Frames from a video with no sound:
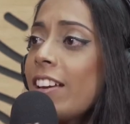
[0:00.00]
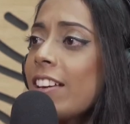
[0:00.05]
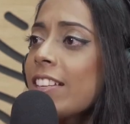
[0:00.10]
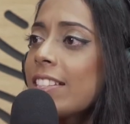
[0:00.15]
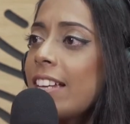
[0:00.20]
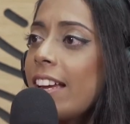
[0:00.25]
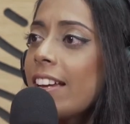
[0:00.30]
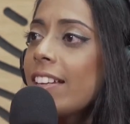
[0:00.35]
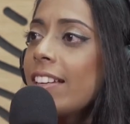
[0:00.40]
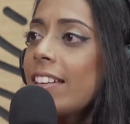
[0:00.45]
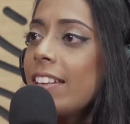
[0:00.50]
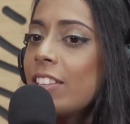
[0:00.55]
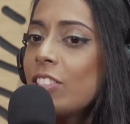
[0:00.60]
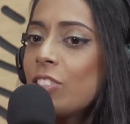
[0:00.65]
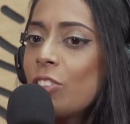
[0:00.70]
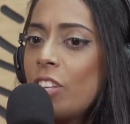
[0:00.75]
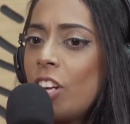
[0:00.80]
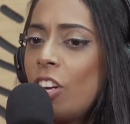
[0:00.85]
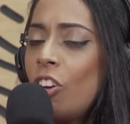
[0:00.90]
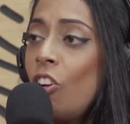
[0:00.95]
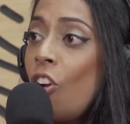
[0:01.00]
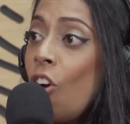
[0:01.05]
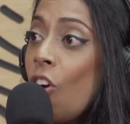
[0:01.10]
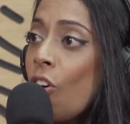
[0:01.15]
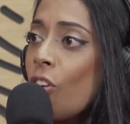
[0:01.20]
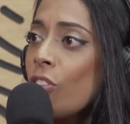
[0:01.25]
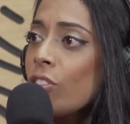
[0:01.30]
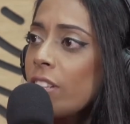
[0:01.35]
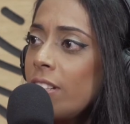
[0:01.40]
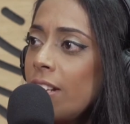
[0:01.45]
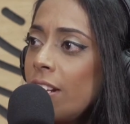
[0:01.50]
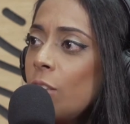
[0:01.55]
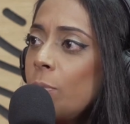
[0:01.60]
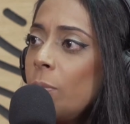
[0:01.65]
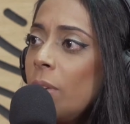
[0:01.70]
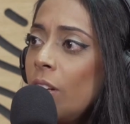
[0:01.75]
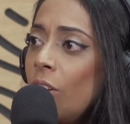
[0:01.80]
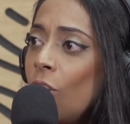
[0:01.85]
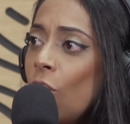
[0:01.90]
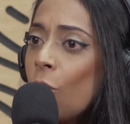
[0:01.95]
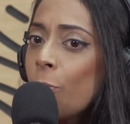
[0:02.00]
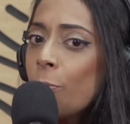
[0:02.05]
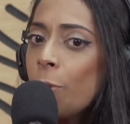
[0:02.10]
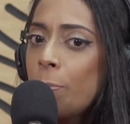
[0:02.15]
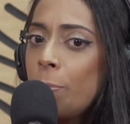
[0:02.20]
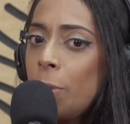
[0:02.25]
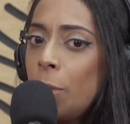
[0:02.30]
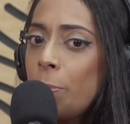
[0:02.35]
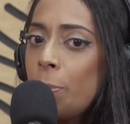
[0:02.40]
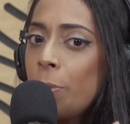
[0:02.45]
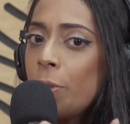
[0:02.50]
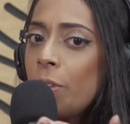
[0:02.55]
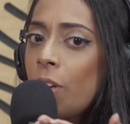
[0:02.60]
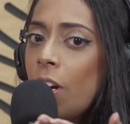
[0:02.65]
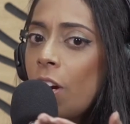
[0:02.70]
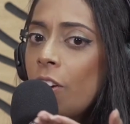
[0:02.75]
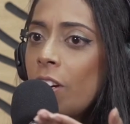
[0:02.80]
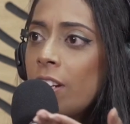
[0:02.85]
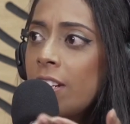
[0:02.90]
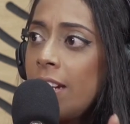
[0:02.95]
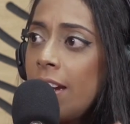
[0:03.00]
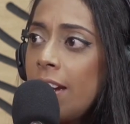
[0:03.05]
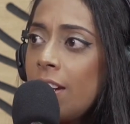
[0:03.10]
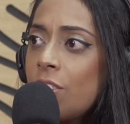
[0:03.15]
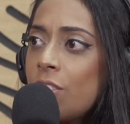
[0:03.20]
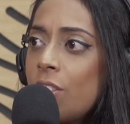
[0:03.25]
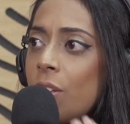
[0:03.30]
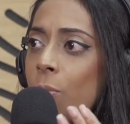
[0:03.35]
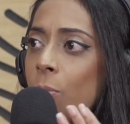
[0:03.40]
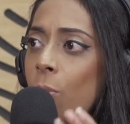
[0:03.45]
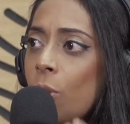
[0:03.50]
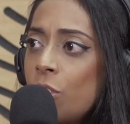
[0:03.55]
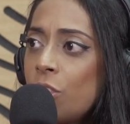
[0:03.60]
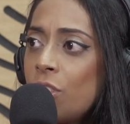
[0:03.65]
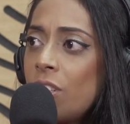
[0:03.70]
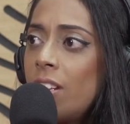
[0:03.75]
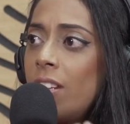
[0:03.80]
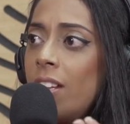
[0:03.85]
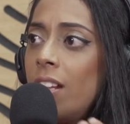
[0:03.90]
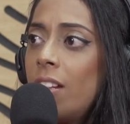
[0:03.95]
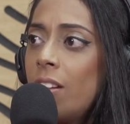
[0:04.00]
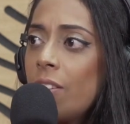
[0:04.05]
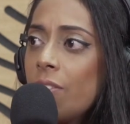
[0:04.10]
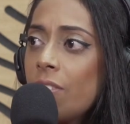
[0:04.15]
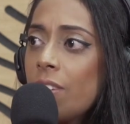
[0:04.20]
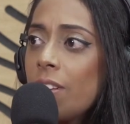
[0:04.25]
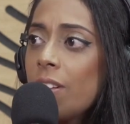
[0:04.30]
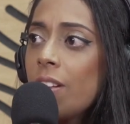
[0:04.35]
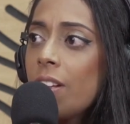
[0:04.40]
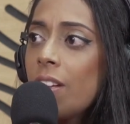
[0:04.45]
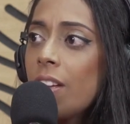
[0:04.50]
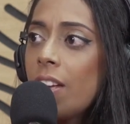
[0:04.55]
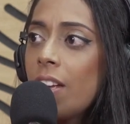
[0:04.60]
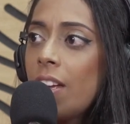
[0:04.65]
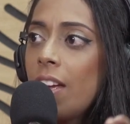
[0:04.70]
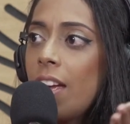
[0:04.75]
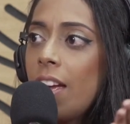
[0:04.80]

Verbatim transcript: Yeah, exactly. So they're long. They tend to be long, but people are engaged. They watch it. They love it.